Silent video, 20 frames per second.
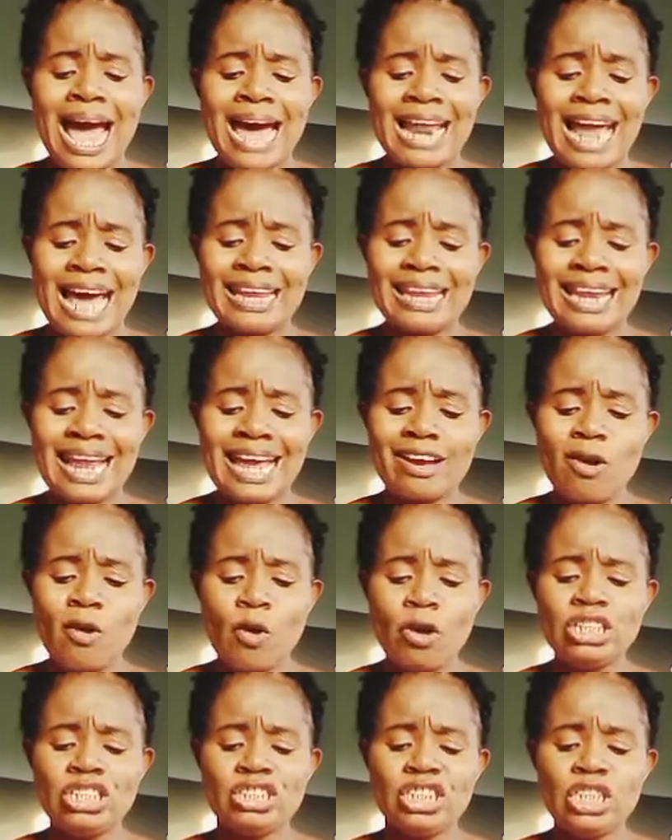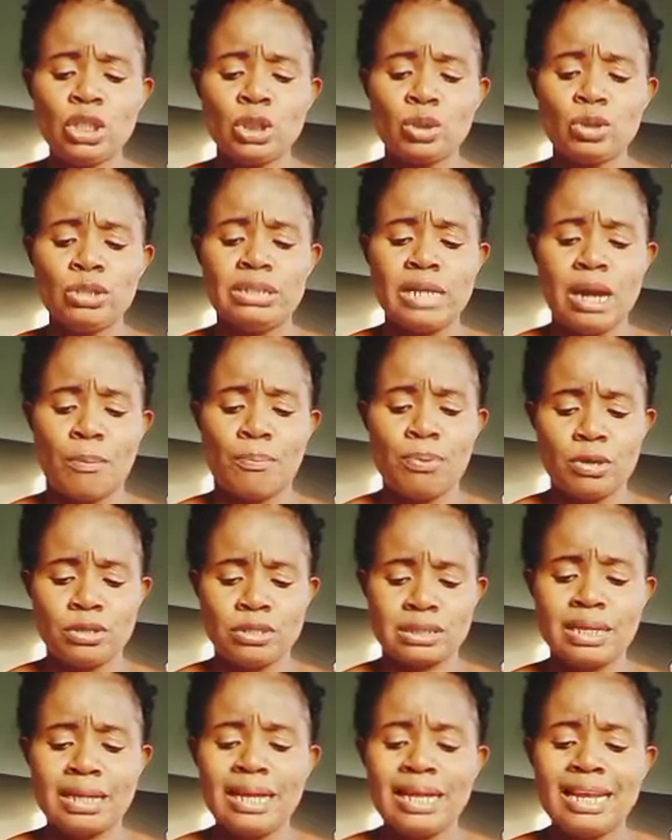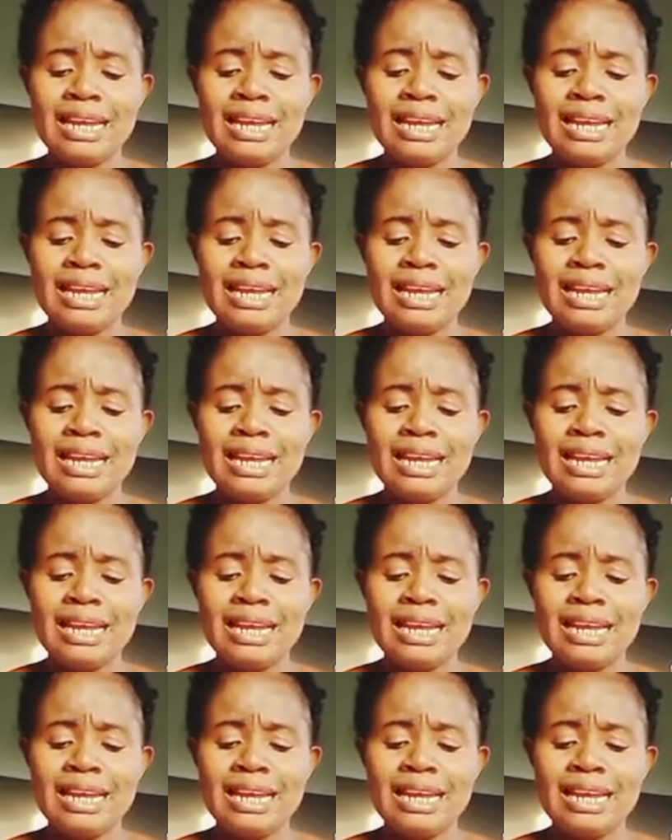and like oil into their bones.